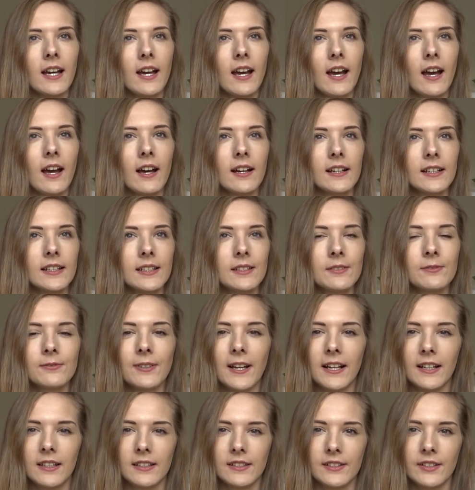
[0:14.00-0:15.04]
I
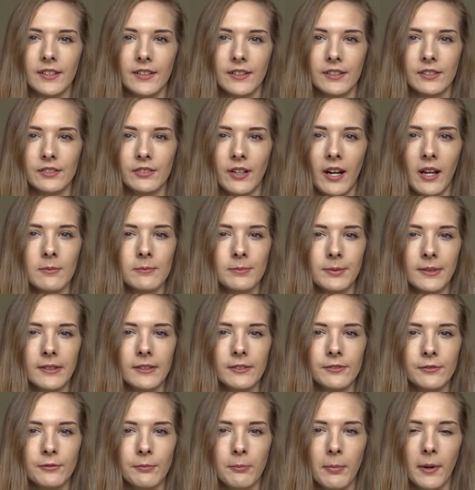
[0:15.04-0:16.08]
fell into the trap
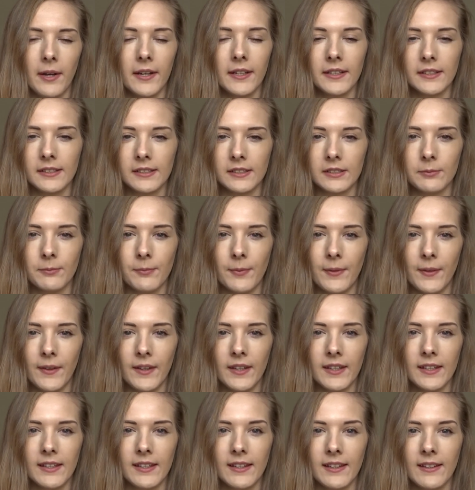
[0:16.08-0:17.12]
of buying
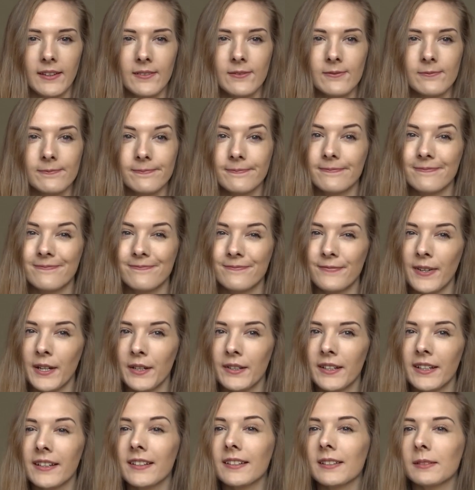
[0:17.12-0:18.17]
something
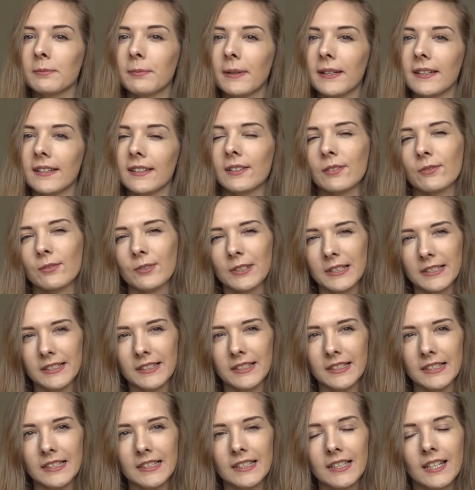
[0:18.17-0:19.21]
very expensive
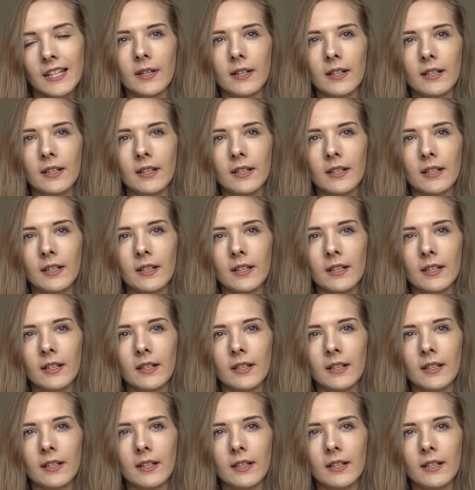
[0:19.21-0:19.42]
recently.